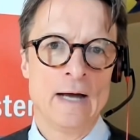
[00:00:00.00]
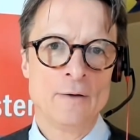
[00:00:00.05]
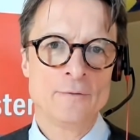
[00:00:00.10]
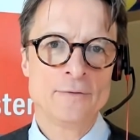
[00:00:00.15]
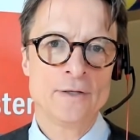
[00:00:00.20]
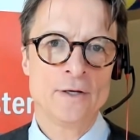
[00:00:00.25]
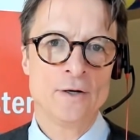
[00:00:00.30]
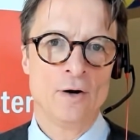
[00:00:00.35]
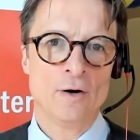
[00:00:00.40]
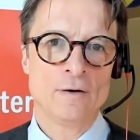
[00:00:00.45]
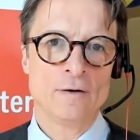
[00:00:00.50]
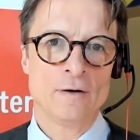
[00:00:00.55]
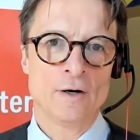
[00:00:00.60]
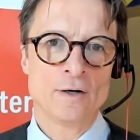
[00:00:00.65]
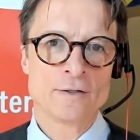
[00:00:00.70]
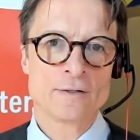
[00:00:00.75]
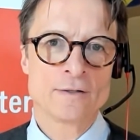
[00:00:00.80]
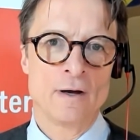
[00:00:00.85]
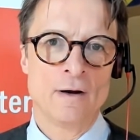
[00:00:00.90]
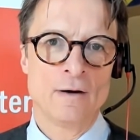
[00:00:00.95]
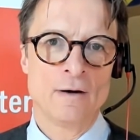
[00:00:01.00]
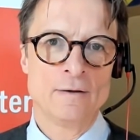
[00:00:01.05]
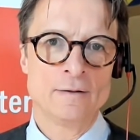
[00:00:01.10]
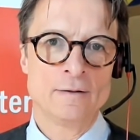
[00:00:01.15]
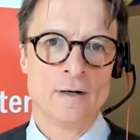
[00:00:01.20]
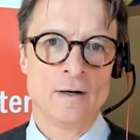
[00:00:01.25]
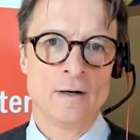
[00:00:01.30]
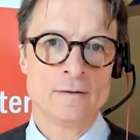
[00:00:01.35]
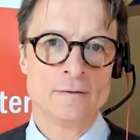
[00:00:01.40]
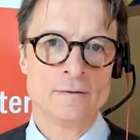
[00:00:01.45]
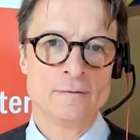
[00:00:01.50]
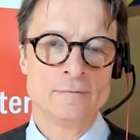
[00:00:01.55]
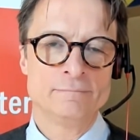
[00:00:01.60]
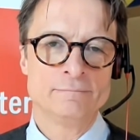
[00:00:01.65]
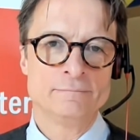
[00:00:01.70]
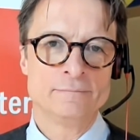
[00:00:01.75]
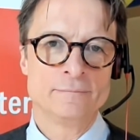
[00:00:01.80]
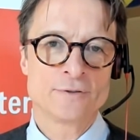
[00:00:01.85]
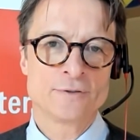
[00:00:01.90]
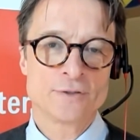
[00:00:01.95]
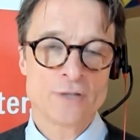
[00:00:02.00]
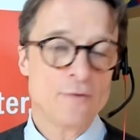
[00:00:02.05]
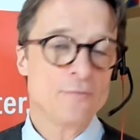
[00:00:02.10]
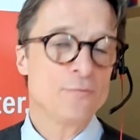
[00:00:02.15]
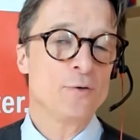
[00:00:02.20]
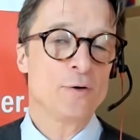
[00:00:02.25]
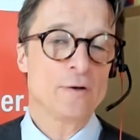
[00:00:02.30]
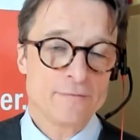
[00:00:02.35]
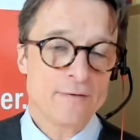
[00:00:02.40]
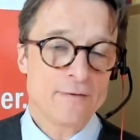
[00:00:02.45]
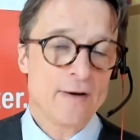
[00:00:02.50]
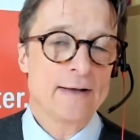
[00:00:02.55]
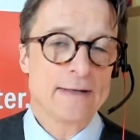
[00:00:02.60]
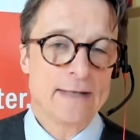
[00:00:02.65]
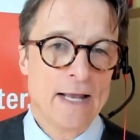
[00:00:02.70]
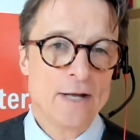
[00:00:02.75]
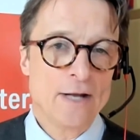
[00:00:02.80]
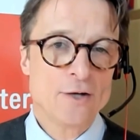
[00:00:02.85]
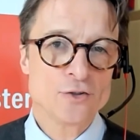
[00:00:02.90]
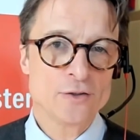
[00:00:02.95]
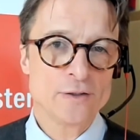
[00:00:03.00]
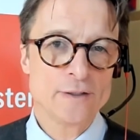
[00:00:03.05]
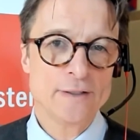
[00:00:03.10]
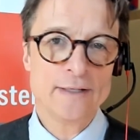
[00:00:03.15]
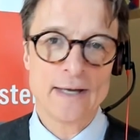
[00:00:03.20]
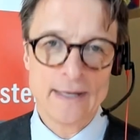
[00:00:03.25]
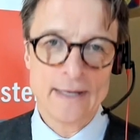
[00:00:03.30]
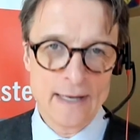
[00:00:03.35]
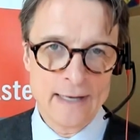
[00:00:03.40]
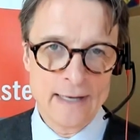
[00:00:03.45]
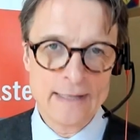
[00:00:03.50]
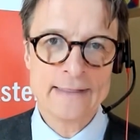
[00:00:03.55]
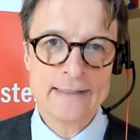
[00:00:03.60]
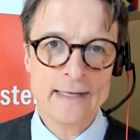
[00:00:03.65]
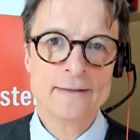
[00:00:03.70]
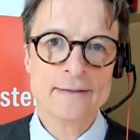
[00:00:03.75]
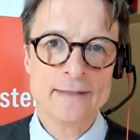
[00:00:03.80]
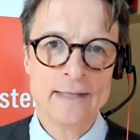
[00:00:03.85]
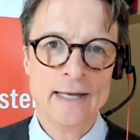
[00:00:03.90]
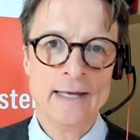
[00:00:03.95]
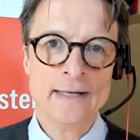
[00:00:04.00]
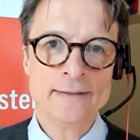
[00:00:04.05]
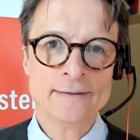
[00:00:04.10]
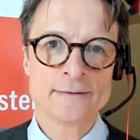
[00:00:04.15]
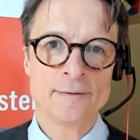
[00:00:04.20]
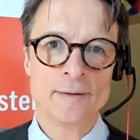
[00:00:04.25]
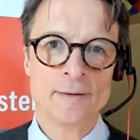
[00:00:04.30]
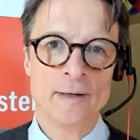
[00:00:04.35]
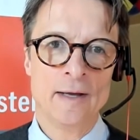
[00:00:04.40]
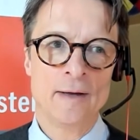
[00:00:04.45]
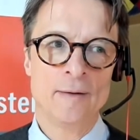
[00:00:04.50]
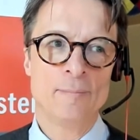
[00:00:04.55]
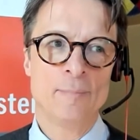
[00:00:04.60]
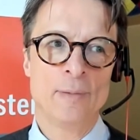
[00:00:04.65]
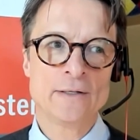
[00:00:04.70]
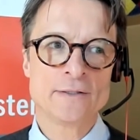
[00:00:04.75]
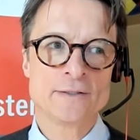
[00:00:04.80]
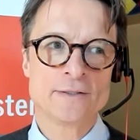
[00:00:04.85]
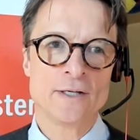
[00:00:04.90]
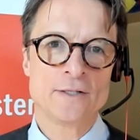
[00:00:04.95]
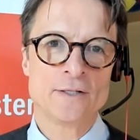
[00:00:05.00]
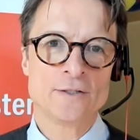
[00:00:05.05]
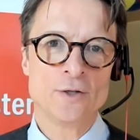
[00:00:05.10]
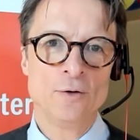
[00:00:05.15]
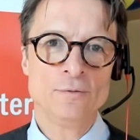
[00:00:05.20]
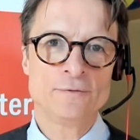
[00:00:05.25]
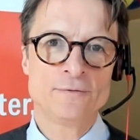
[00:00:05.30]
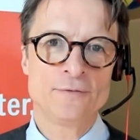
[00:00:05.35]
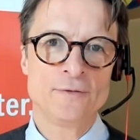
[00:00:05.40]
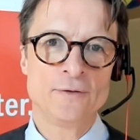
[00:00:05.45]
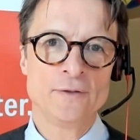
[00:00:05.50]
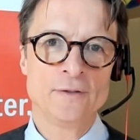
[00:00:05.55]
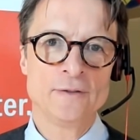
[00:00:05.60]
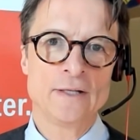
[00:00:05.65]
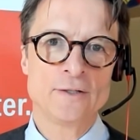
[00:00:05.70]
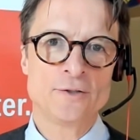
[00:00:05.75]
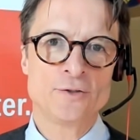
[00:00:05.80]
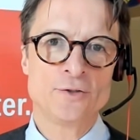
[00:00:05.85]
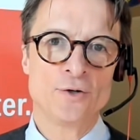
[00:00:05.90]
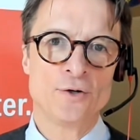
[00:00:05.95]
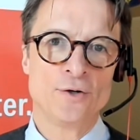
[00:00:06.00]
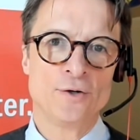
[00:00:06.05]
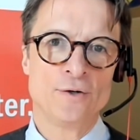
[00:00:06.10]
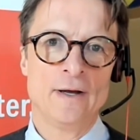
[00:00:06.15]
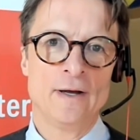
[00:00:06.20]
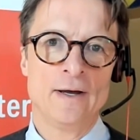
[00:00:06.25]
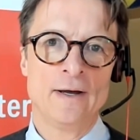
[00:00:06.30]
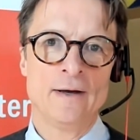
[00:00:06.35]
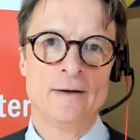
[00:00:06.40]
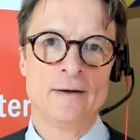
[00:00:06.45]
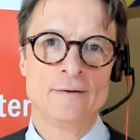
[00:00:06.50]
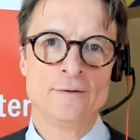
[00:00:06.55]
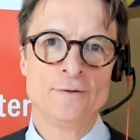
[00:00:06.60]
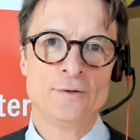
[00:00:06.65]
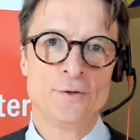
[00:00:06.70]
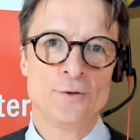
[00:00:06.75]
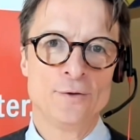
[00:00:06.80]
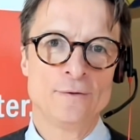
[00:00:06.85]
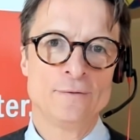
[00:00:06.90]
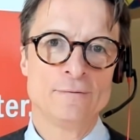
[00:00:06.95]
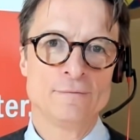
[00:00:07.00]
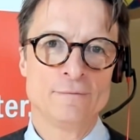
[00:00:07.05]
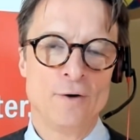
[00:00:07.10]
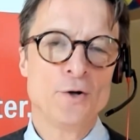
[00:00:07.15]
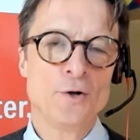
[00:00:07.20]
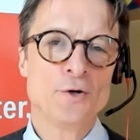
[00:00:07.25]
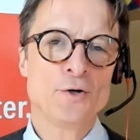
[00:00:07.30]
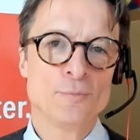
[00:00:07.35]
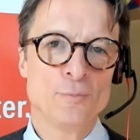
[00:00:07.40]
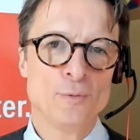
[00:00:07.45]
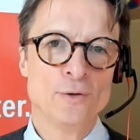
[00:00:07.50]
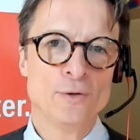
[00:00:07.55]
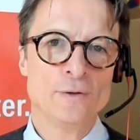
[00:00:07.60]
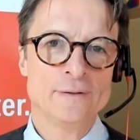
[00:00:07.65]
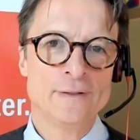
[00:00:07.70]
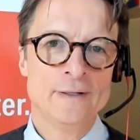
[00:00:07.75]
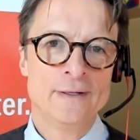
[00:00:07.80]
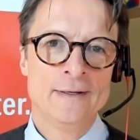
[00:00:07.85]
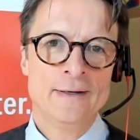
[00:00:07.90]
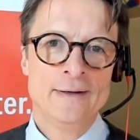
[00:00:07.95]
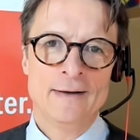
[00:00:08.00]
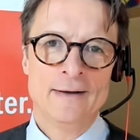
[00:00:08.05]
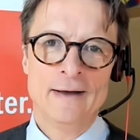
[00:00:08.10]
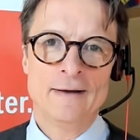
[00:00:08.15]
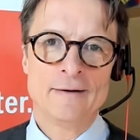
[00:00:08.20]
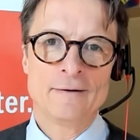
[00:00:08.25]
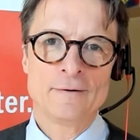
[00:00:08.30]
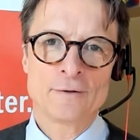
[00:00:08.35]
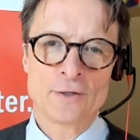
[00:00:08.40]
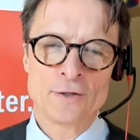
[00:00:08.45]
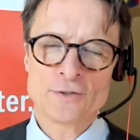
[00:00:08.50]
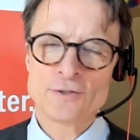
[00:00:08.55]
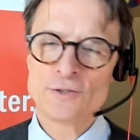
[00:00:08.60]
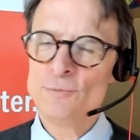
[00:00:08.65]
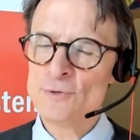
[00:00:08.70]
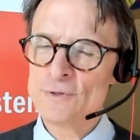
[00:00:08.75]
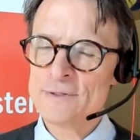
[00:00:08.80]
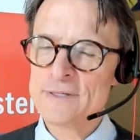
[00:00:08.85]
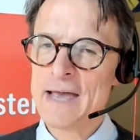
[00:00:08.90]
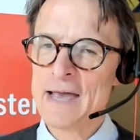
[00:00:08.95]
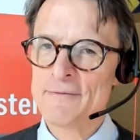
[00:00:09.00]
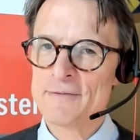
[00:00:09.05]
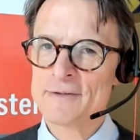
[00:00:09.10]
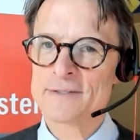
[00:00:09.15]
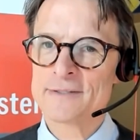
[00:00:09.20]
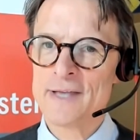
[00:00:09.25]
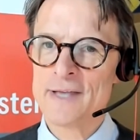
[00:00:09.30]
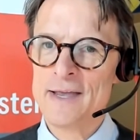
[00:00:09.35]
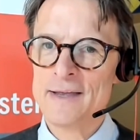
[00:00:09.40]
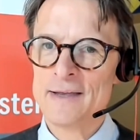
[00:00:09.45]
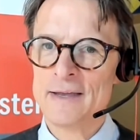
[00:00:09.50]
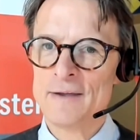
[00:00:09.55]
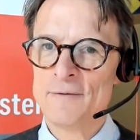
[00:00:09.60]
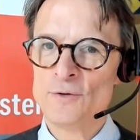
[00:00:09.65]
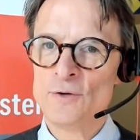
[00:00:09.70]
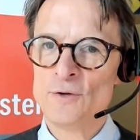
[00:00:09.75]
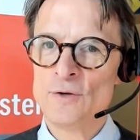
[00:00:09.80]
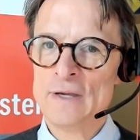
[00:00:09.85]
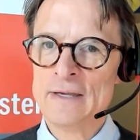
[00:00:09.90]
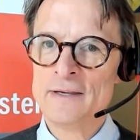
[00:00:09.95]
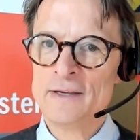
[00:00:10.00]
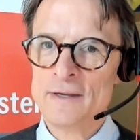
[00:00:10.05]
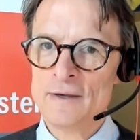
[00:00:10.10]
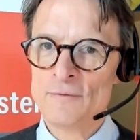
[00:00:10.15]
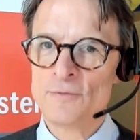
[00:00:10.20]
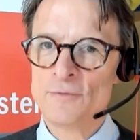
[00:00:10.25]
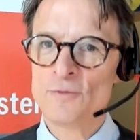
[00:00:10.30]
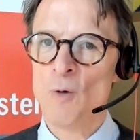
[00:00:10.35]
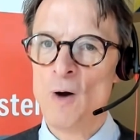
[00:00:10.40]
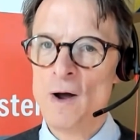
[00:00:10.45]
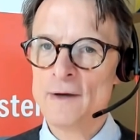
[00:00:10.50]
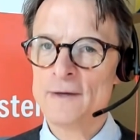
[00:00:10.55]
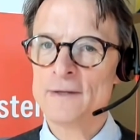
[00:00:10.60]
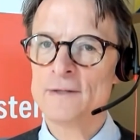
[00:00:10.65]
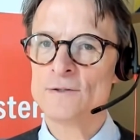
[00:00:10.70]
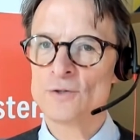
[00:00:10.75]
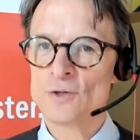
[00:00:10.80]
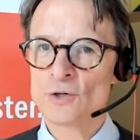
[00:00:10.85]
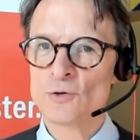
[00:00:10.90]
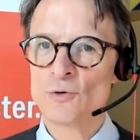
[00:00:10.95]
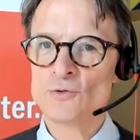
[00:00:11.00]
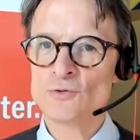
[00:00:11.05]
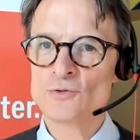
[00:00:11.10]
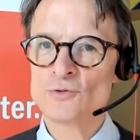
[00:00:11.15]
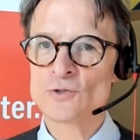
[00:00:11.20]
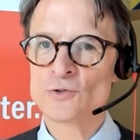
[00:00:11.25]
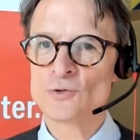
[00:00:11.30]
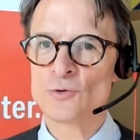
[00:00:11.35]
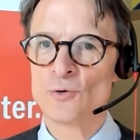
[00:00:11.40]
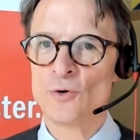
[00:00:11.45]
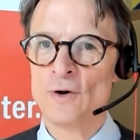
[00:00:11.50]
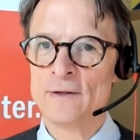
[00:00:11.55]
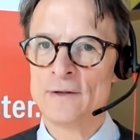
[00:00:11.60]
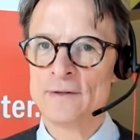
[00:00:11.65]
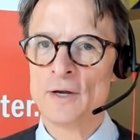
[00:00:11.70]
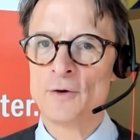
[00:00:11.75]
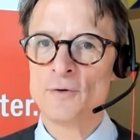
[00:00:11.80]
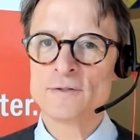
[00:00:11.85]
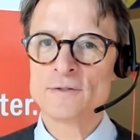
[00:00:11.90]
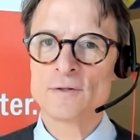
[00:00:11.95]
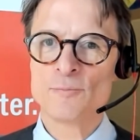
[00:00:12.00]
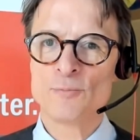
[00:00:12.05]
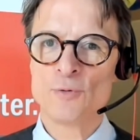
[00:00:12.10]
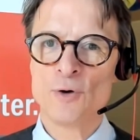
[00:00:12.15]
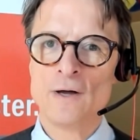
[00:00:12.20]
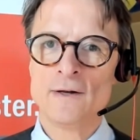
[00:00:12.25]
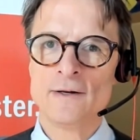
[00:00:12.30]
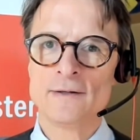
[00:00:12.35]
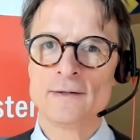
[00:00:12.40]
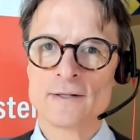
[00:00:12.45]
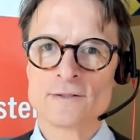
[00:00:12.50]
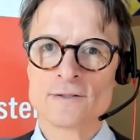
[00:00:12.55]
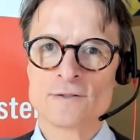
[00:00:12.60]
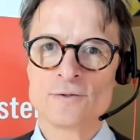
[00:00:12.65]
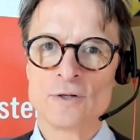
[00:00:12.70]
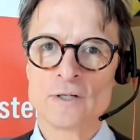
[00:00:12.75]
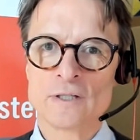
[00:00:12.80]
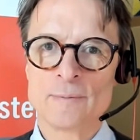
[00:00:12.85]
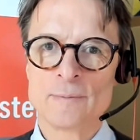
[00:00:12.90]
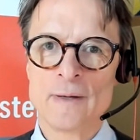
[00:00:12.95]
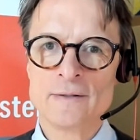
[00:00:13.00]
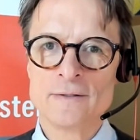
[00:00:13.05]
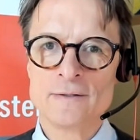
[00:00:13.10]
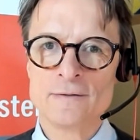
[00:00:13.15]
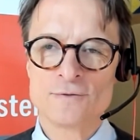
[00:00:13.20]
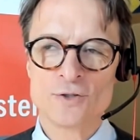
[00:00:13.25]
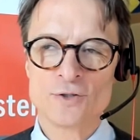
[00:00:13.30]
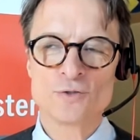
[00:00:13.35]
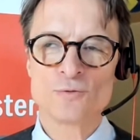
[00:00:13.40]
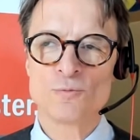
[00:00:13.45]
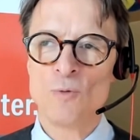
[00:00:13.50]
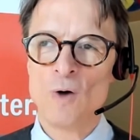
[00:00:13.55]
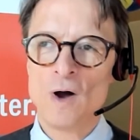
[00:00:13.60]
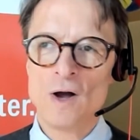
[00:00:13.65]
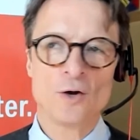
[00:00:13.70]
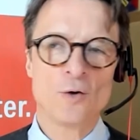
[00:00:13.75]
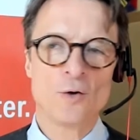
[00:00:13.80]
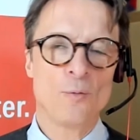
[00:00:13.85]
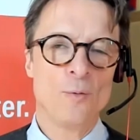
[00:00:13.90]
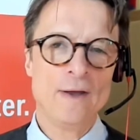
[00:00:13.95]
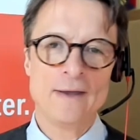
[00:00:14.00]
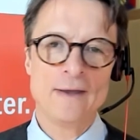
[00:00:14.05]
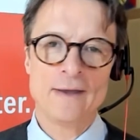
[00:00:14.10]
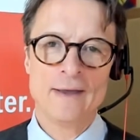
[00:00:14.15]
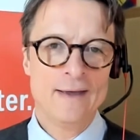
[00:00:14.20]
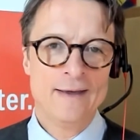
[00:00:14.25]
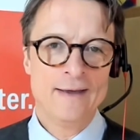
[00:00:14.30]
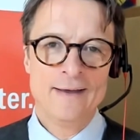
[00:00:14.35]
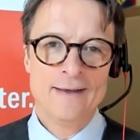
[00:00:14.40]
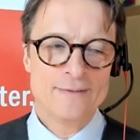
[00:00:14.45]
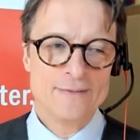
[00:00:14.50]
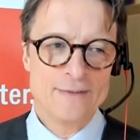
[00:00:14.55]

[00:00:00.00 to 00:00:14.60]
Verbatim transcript: uh, out there are are are, are suffering financially. I, I get that, uh, but uh, don't feel that you're uh, you're vulnerable. Uh, consumers have a say. If you if you walk into a grocery store and there is a product that's too expensive, just walk away.